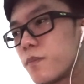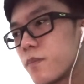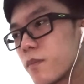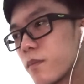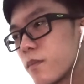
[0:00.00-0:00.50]

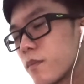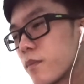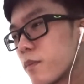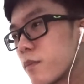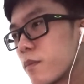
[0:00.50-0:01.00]

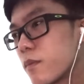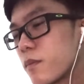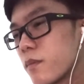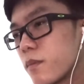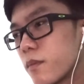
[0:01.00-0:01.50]

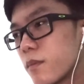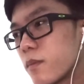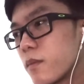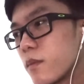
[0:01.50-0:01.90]
No one is speaking in this clip.